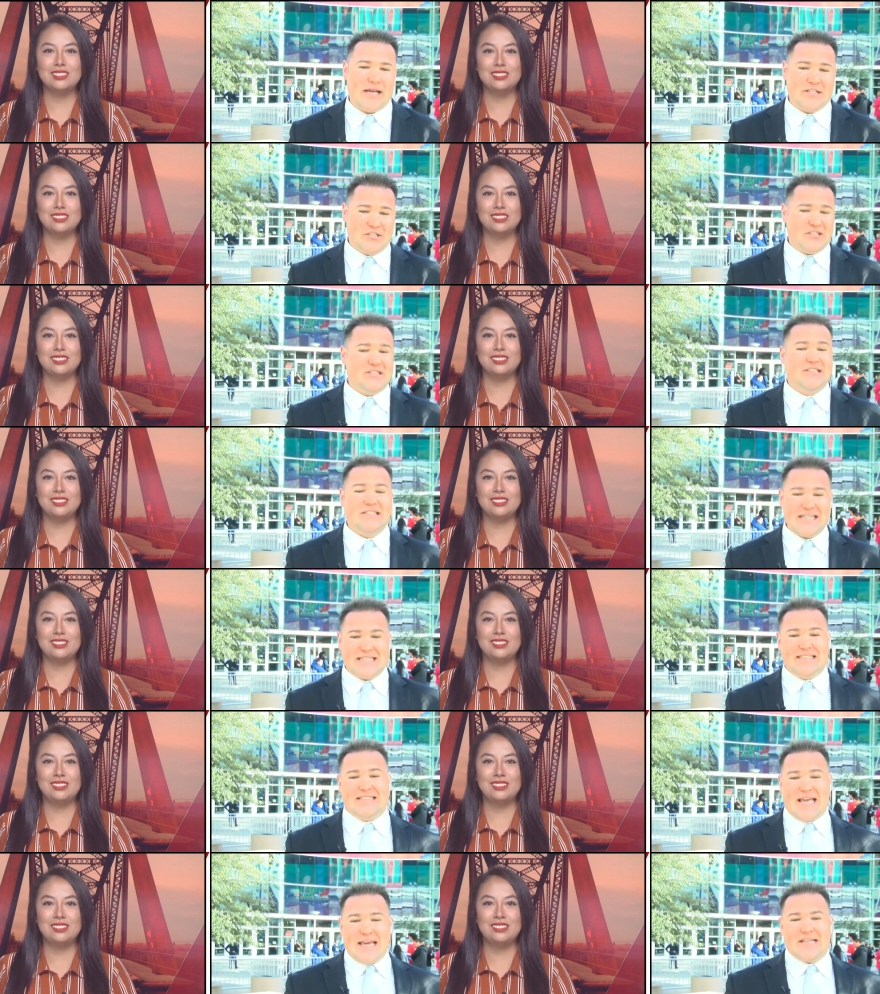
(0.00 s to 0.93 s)
Speaker 1: just
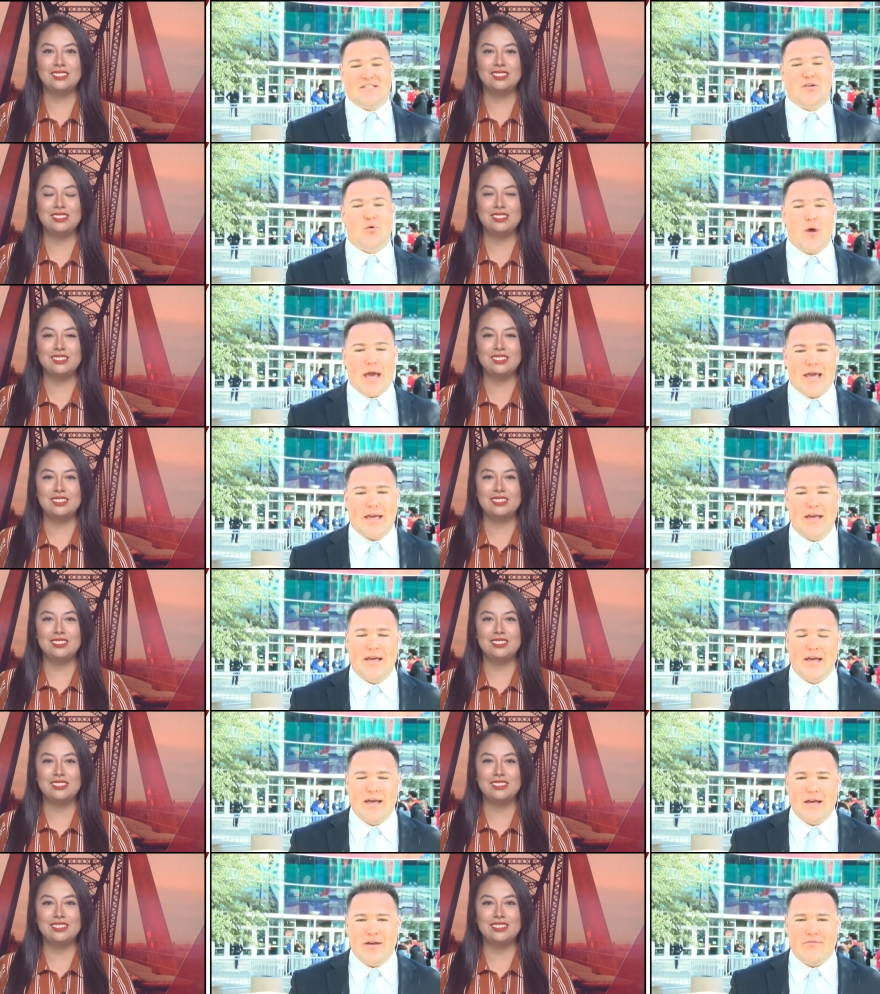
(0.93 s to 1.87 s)
six days away
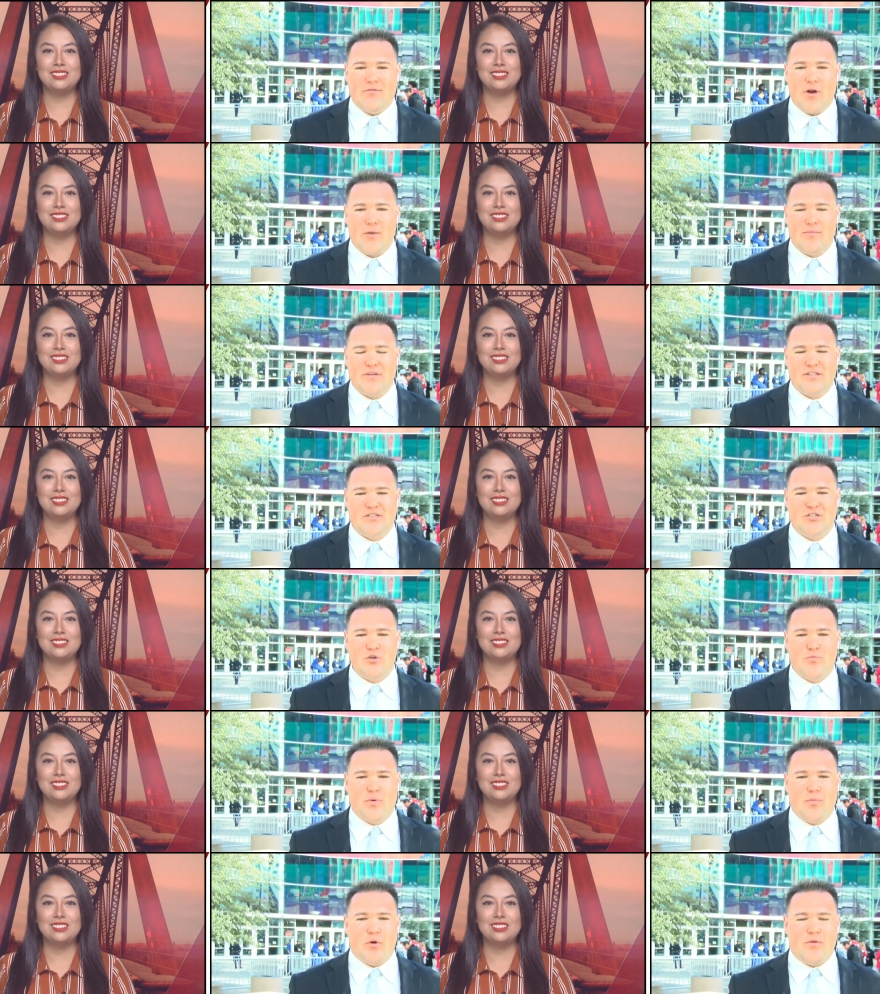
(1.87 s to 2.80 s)
from
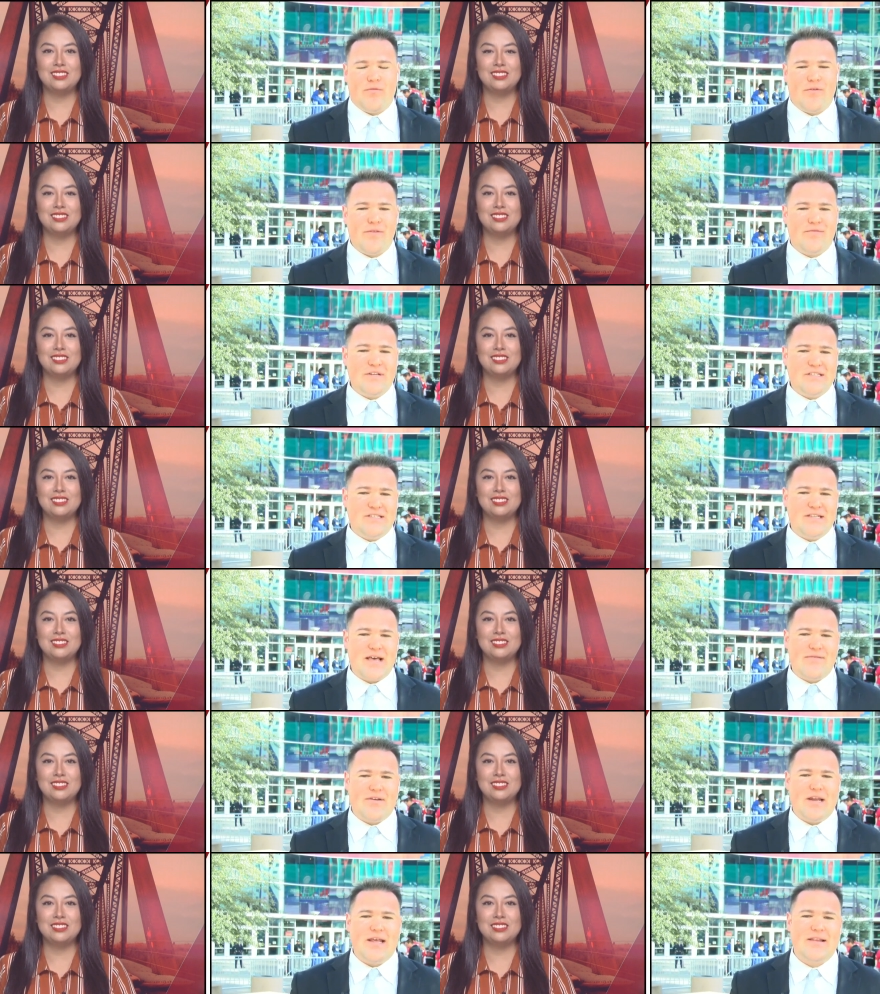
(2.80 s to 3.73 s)
Super Bowl
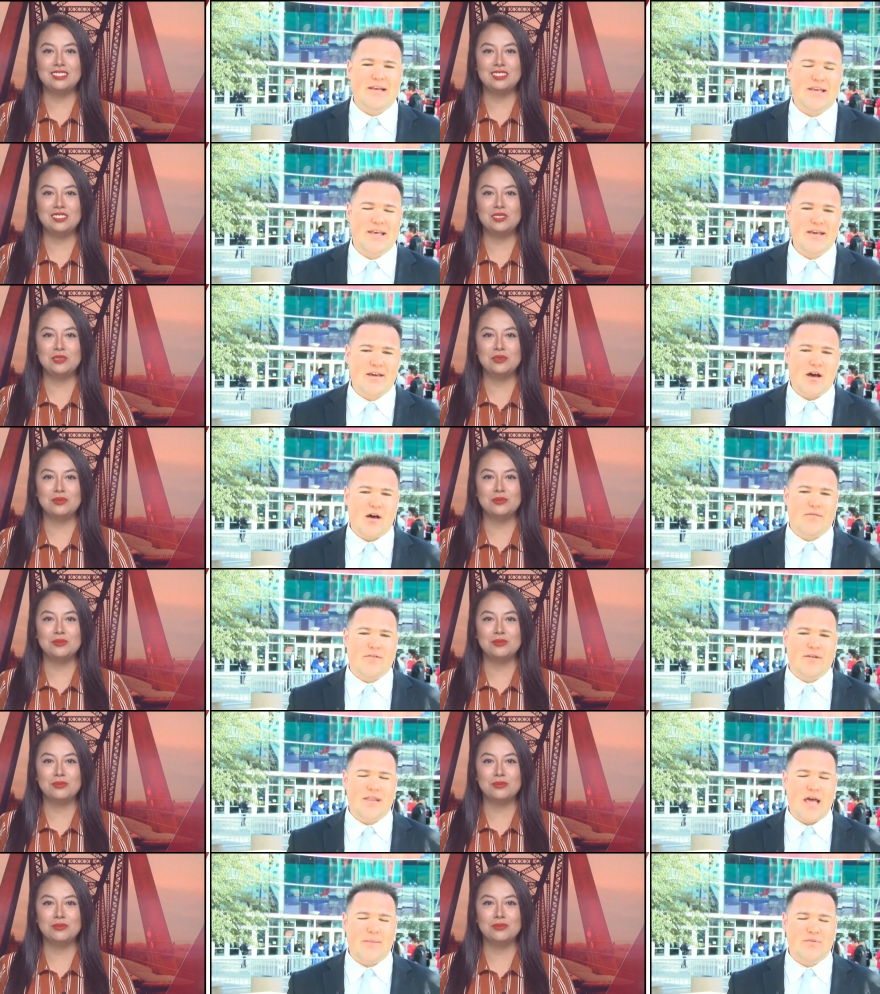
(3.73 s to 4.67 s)
57 and the kickoff
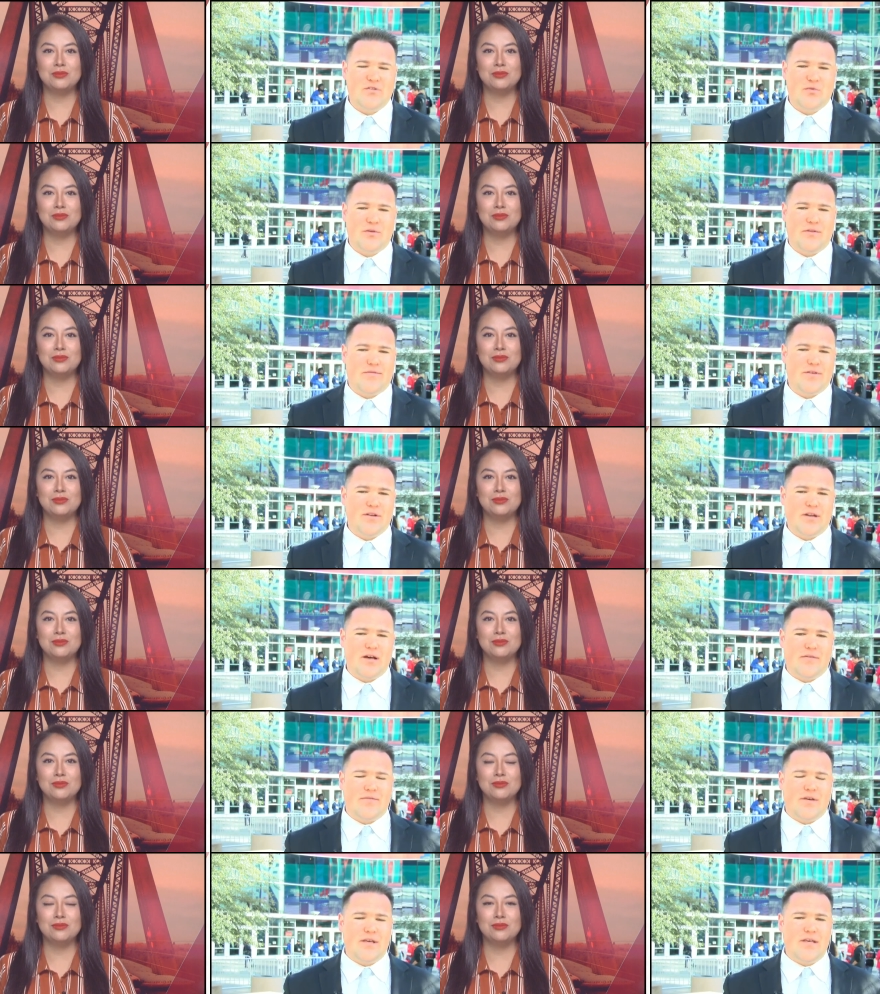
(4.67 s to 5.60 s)
on that between the
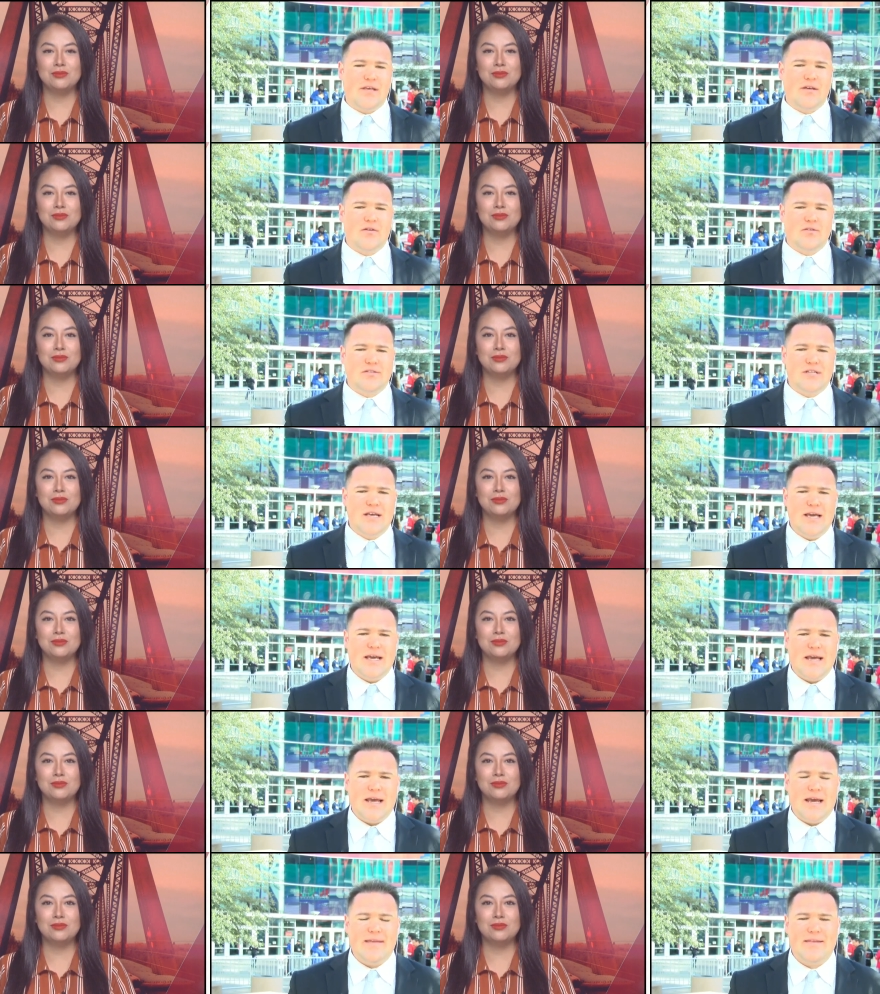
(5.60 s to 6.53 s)
Philadelphia Eagles
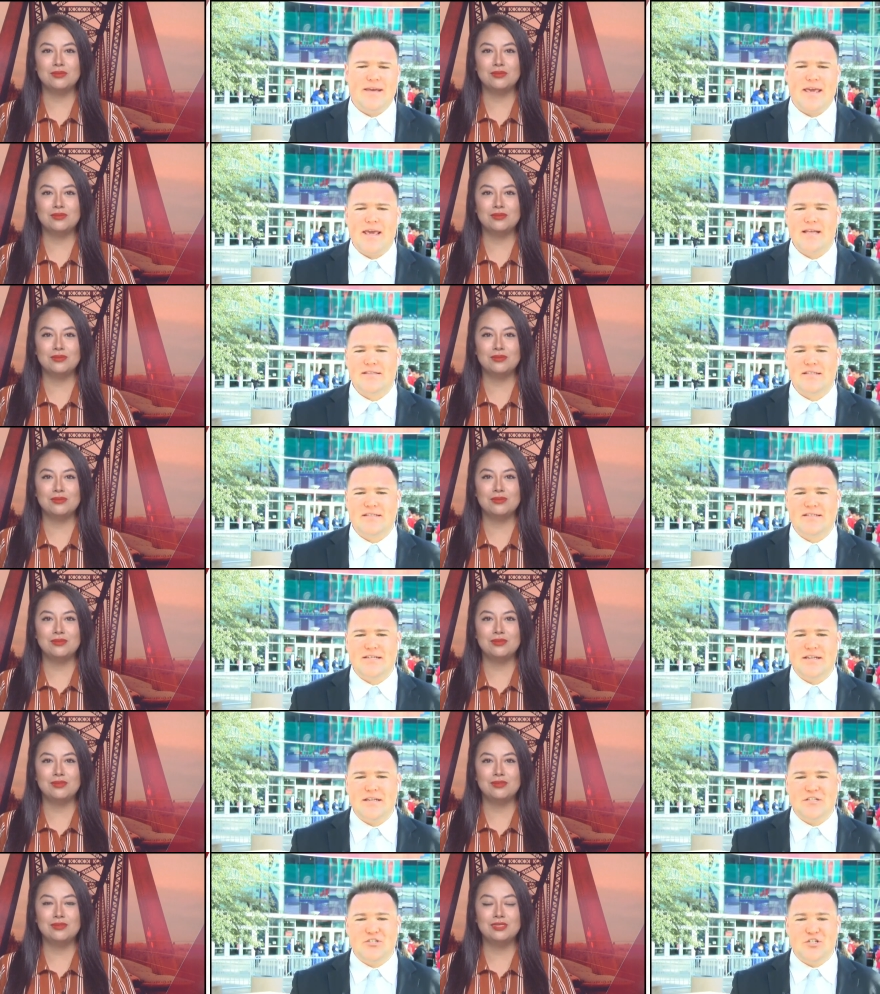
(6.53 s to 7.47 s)
and the Kansas
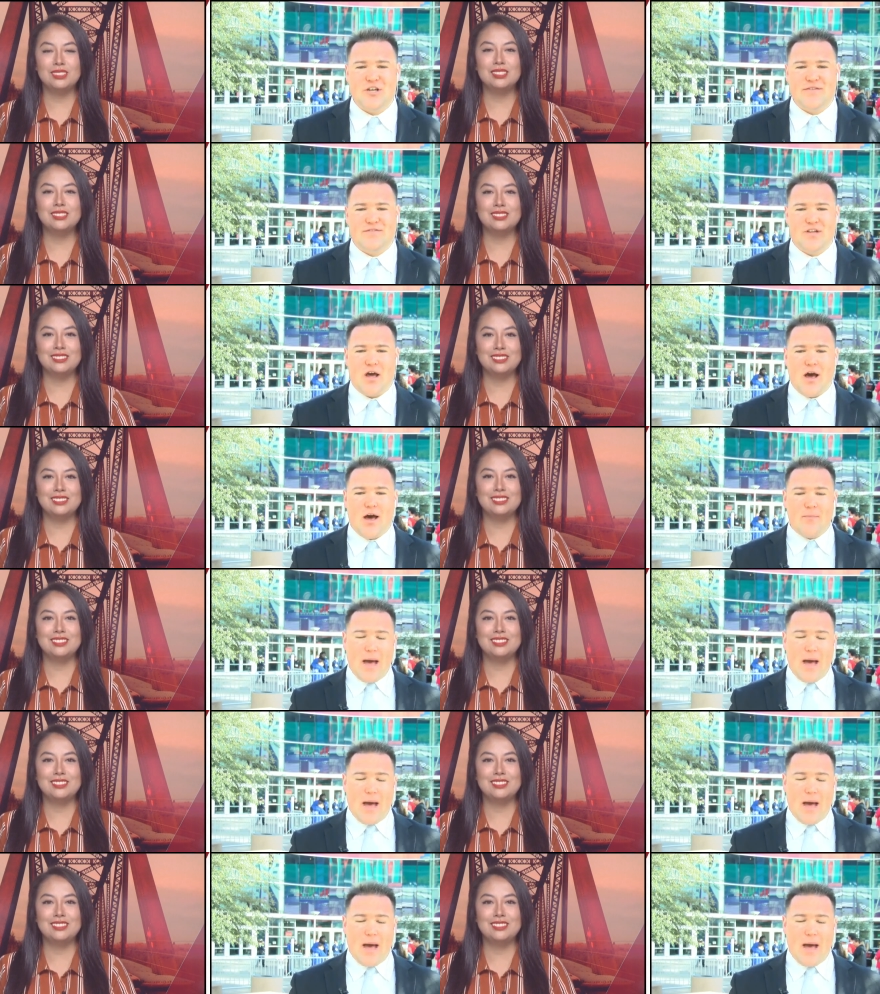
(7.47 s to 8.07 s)
City Chiefs. Now, I'm